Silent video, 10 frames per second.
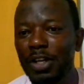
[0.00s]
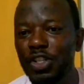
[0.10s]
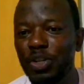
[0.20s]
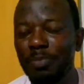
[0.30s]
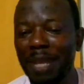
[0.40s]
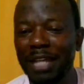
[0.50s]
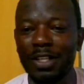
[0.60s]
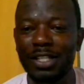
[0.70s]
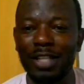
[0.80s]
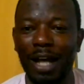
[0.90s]

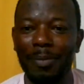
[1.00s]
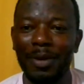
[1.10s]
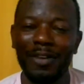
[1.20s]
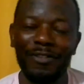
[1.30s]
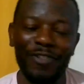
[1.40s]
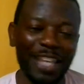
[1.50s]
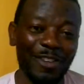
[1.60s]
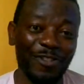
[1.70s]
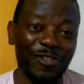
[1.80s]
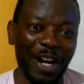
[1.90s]
tremendous job. Thank you
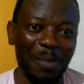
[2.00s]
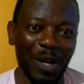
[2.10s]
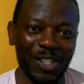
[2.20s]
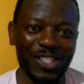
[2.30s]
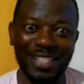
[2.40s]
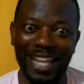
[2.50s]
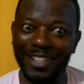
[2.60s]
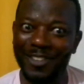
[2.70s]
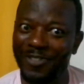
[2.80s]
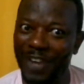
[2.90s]
very much. Thank
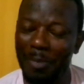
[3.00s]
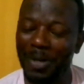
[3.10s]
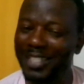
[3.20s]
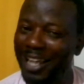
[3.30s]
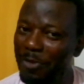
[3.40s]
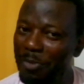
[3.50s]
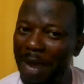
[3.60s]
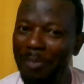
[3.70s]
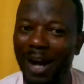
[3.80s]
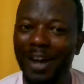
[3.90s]
you very much. And
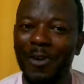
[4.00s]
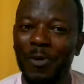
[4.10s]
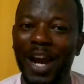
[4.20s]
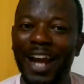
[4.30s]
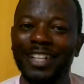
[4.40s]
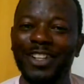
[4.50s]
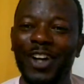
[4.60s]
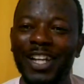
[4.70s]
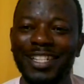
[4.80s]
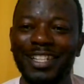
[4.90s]
remember, we are
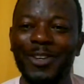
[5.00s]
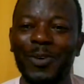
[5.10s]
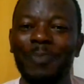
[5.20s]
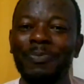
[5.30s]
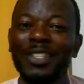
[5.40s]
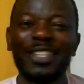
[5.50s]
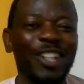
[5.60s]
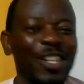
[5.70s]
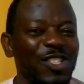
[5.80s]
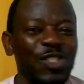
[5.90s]
encouraging you to
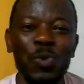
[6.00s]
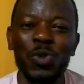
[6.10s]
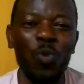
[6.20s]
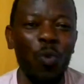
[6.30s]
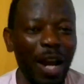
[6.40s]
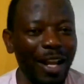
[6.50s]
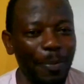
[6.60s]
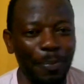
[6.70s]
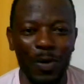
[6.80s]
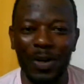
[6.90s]
just choose one of the
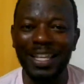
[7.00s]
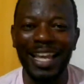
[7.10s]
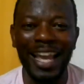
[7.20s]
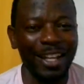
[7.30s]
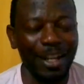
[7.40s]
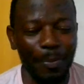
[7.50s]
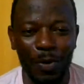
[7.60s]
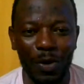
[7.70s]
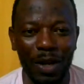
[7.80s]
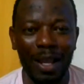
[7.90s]
product, any other
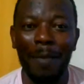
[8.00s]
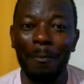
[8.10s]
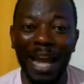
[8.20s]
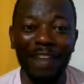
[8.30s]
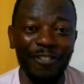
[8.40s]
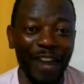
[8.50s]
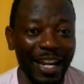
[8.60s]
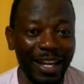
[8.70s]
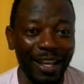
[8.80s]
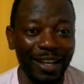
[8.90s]
product. By
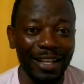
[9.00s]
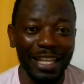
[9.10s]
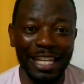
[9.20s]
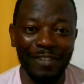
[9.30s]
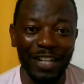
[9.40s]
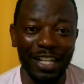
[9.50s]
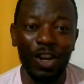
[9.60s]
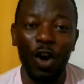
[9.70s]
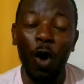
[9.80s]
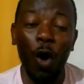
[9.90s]
Friday evening,
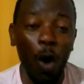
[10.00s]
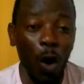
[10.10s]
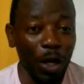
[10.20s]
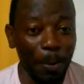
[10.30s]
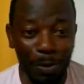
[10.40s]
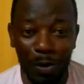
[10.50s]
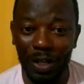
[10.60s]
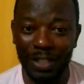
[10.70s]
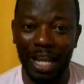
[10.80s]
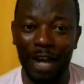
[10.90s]
all the
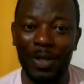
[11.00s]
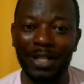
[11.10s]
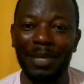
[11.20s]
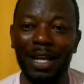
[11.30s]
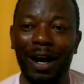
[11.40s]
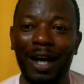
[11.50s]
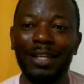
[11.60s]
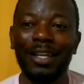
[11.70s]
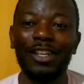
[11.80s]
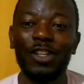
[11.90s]
products are going to be on.
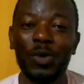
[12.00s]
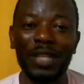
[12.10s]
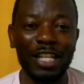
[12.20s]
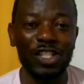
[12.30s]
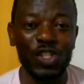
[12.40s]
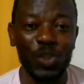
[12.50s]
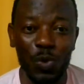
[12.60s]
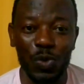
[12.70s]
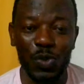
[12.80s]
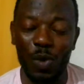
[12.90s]
You can
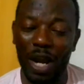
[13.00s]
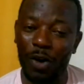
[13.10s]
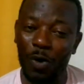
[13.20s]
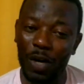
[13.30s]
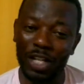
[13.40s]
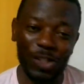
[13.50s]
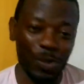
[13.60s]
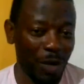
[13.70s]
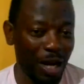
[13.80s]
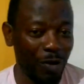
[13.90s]
choose. We are going
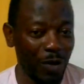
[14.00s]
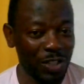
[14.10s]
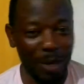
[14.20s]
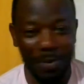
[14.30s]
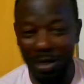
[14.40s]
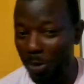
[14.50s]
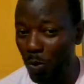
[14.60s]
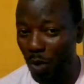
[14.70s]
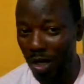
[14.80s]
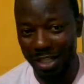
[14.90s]
through. I'm going to be
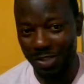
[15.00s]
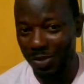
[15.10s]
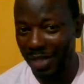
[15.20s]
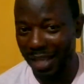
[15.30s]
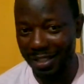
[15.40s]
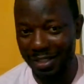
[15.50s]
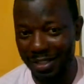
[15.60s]
working tonight